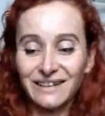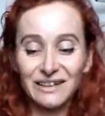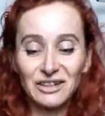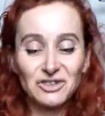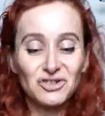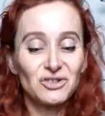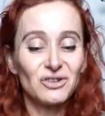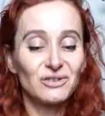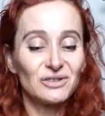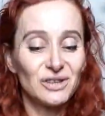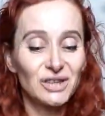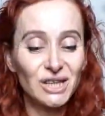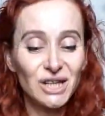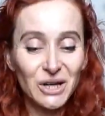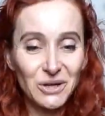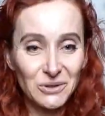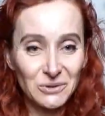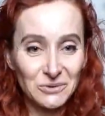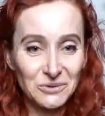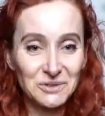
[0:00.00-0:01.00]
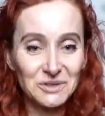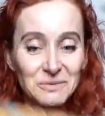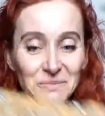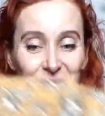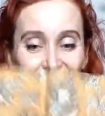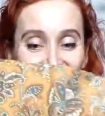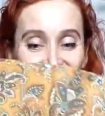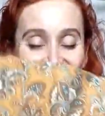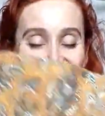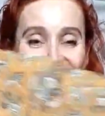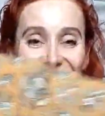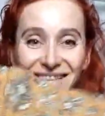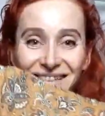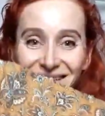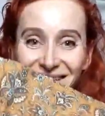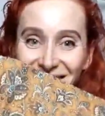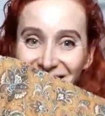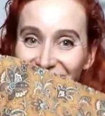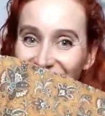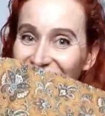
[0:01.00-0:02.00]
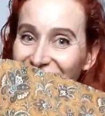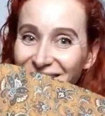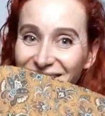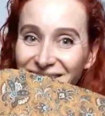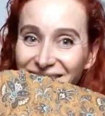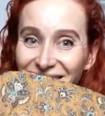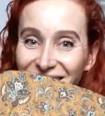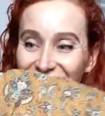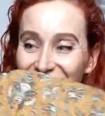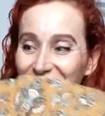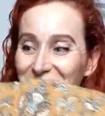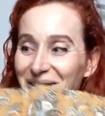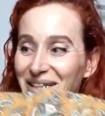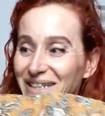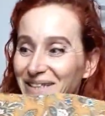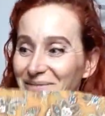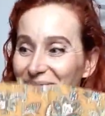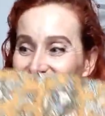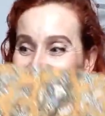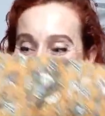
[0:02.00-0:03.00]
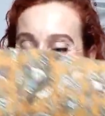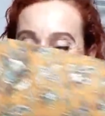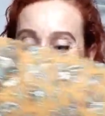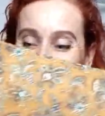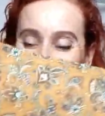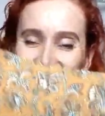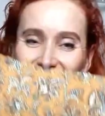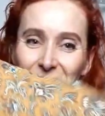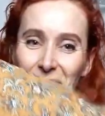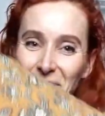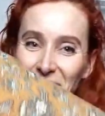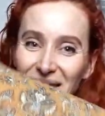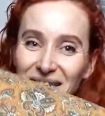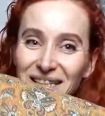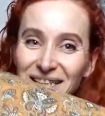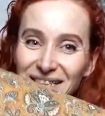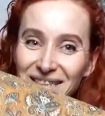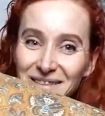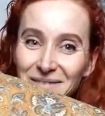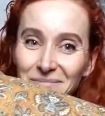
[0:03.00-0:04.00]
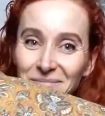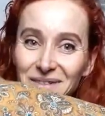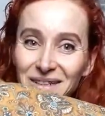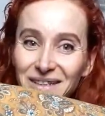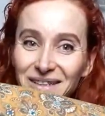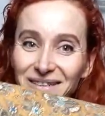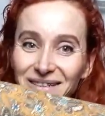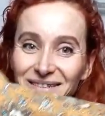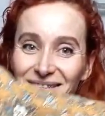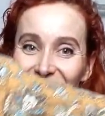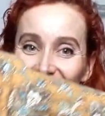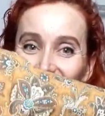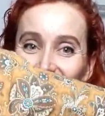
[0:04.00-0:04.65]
it's not loads, but I think I can get away with like making something, a